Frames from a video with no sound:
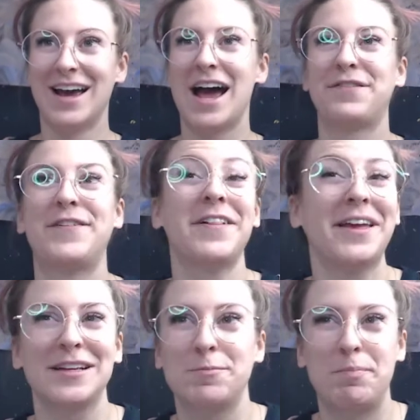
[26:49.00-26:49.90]
I feel
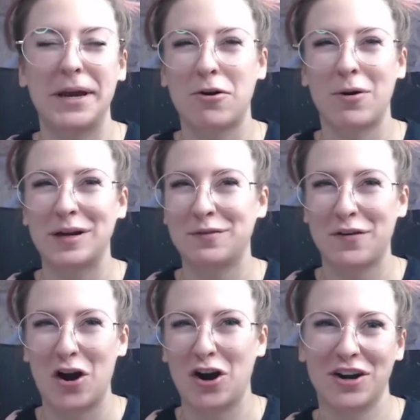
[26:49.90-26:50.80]
like it's Bitcoin
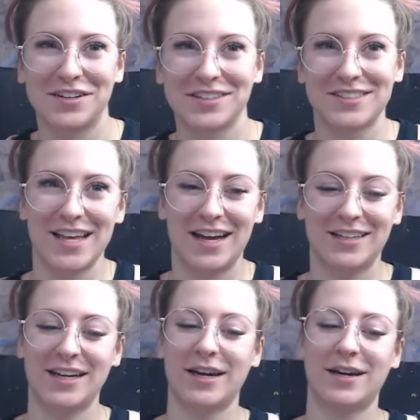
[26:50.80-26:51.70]
for art. Is that
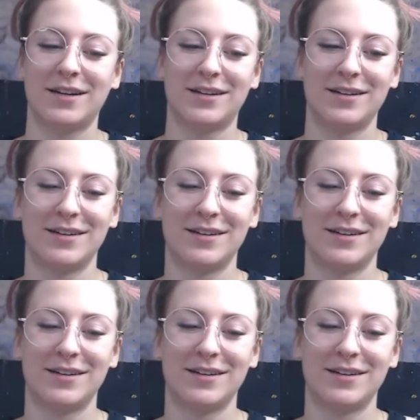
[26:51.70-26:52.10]
like a,